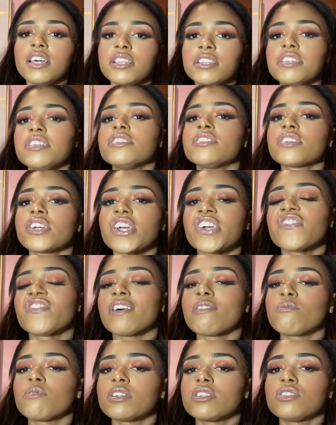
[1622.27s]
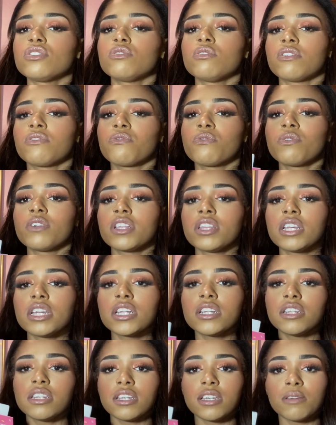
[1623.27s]
These are if I want to do a
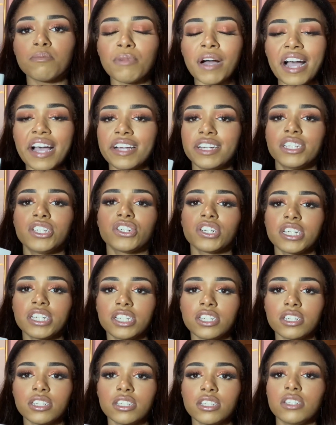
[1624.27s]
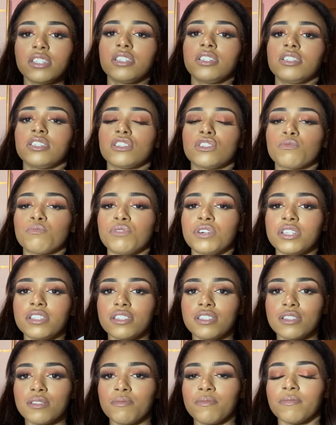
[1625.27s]
really deep hydration and just put
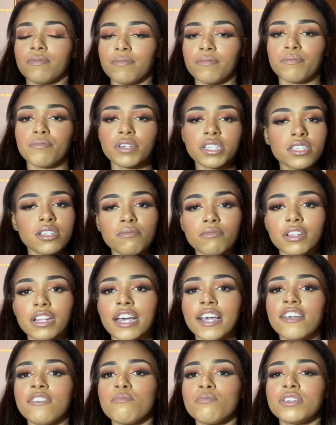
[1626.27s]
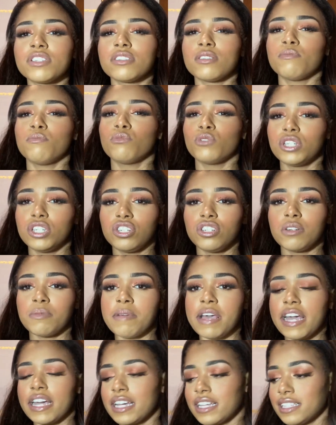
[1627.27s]
some life, put some moisture
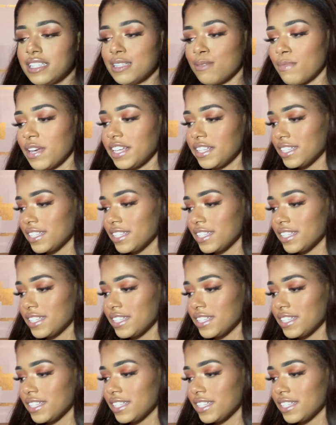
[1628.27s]
back into my